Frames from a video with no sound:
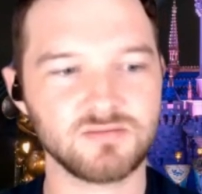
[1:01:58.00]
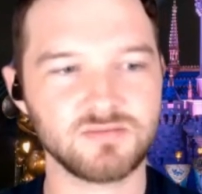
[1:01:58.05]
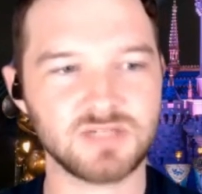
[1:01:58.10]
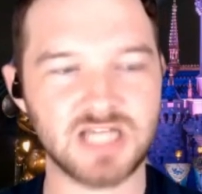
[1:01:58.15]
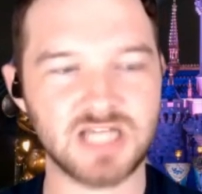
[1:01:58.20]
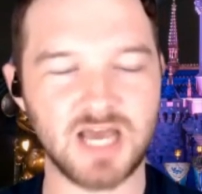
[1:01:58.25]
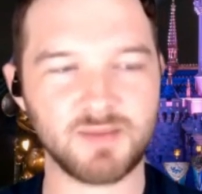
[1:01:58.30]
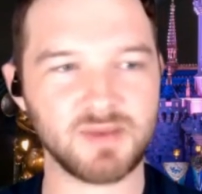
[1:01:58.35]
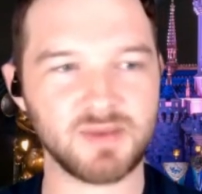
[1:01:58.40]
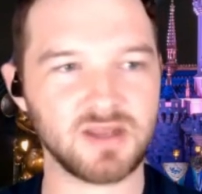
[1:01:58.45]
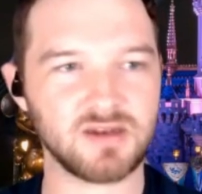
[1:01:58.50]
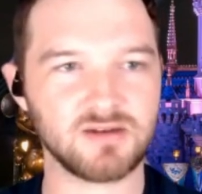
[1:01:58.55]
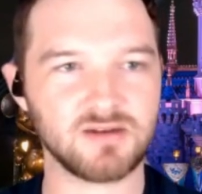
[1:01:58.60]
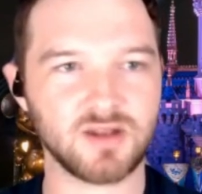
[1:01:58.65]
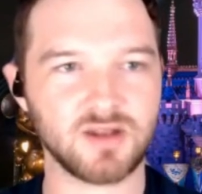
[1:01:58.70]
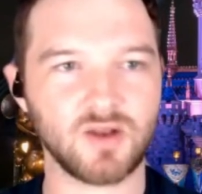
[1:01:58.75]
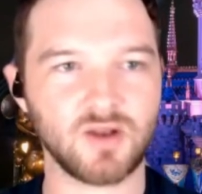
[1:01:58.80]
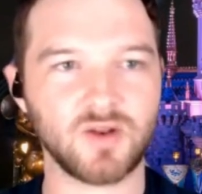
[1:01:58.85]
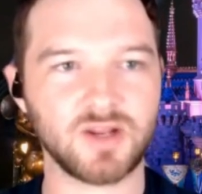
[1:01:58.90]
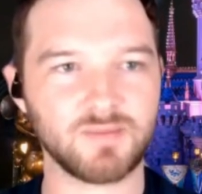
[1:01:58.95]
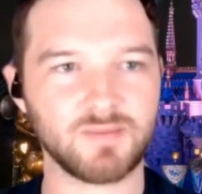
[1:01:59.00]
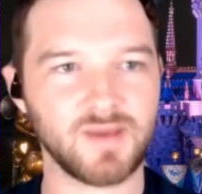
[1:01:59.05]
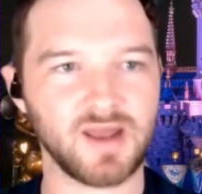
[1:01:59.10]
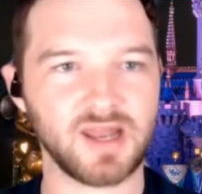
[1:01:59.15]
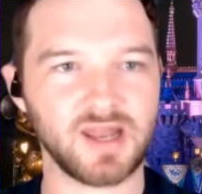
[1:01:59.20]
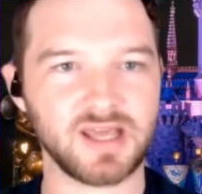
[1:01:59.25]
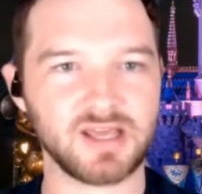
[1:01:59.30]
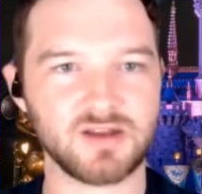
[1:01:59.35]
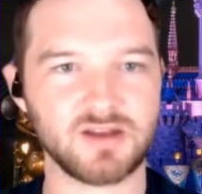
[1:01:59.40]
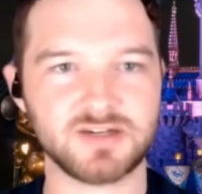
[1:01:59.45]
I mean, not only my
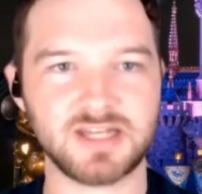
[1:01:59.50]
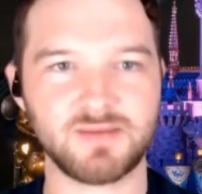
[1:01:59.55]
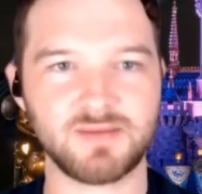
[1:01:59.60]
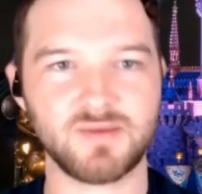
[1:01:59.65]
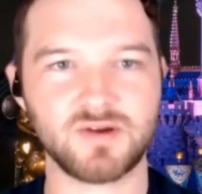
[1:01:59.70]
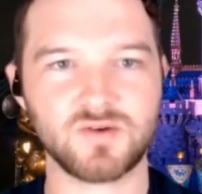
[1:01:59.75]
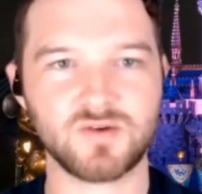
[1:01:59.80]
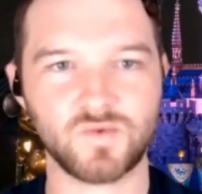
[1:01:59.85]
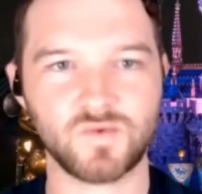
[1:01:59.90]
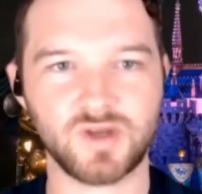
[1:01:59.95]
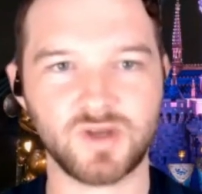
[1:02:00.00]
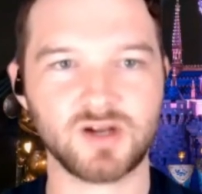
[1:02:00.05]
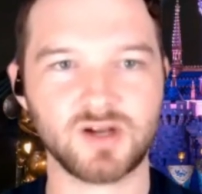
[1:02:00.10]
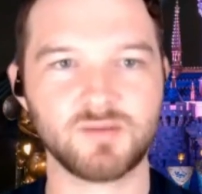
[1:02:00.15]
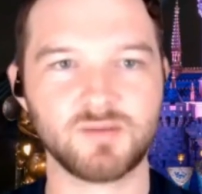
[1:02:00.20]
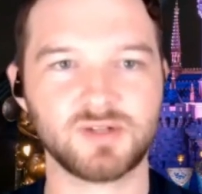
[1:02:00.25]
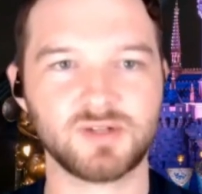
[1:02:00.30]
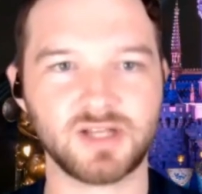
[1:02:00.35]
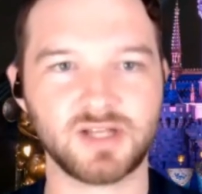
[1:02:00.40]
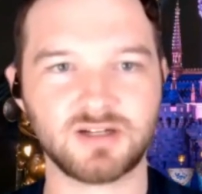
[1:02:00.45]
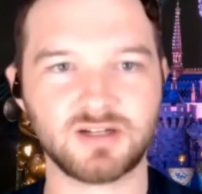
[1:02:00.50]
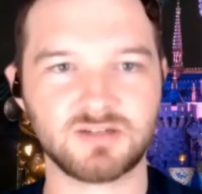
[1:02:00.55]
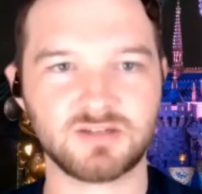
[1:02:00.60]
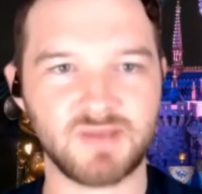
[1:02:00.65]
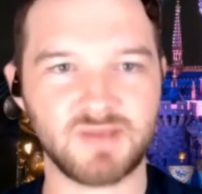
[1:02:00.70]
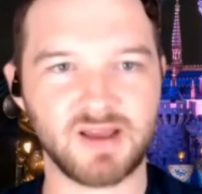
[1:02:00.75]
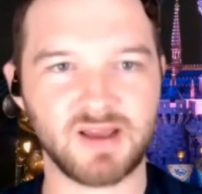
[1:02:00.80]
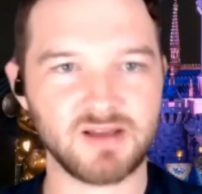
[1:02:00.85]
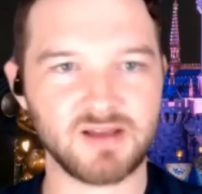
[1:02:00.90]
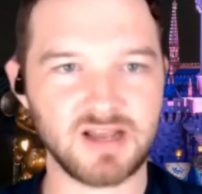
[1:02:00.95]
like entertainment career, but like
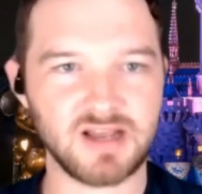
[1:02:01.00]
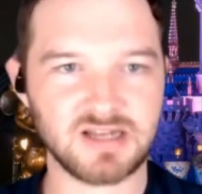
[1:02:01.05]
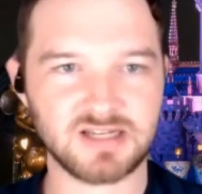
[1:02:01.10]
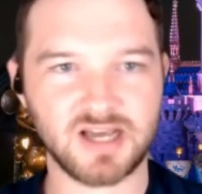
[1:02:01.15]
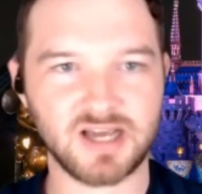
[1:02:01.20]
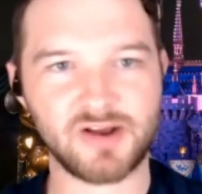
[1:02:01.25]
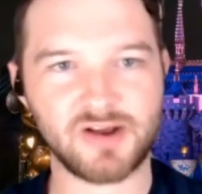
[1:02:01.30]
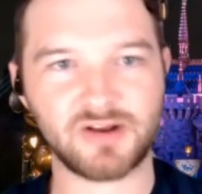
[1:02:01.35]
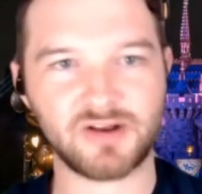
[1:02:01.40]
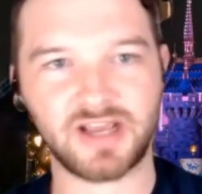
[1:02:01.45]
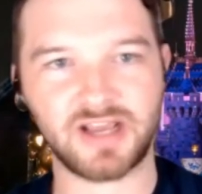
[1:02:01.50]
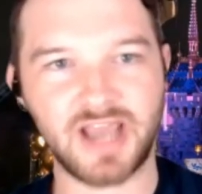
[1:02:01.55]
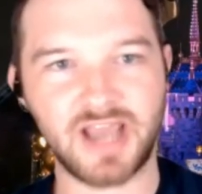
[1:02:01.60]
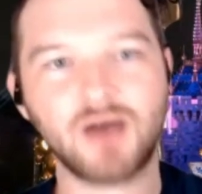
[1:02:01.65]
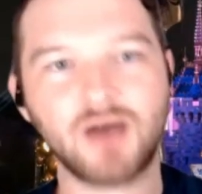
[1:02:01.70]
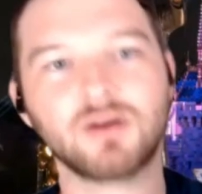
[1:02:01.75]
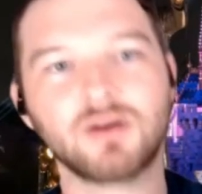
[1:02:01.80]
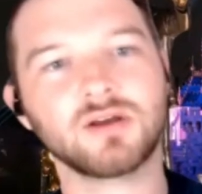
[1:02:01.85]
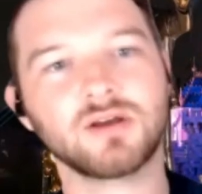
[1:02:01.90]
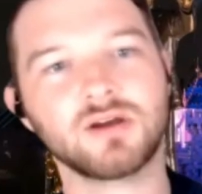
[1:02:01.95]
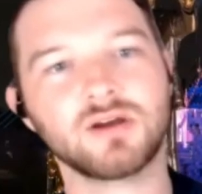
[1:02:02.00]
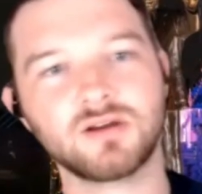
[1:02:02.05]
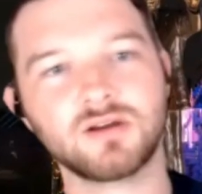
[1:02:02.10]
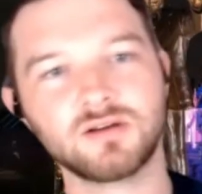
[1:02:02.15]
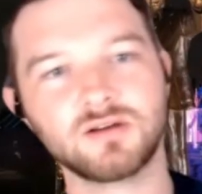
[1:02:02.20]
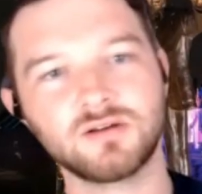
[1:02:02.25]
just my entire like outlook